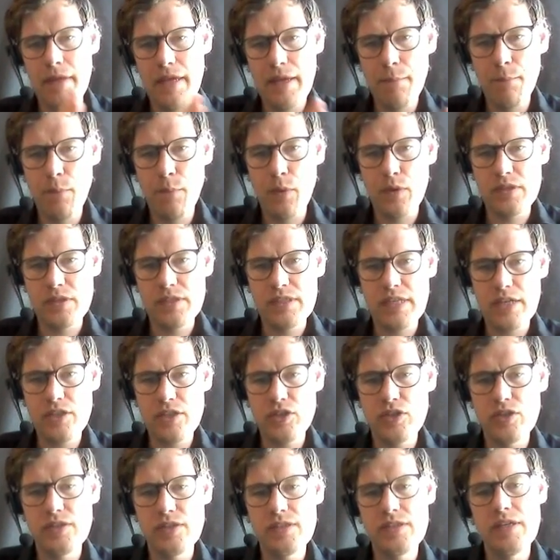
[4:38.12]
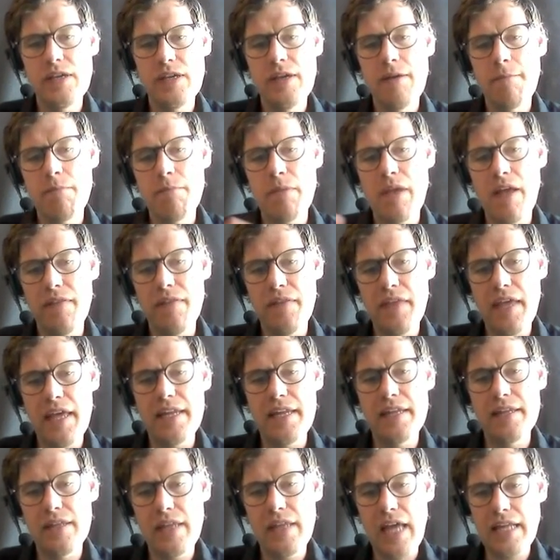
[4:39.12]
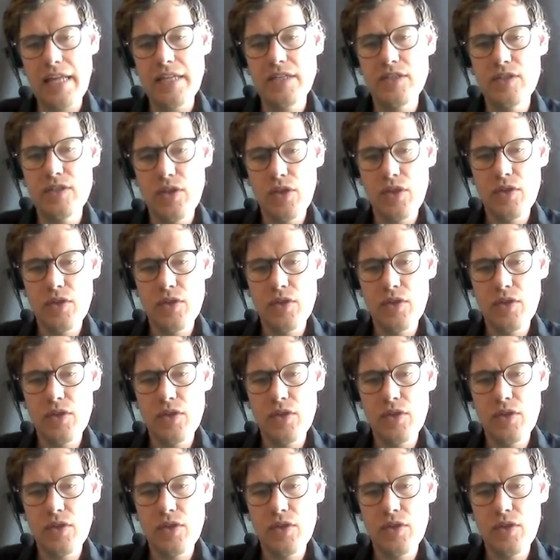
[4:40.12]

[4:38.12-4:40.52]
input sessions, and then that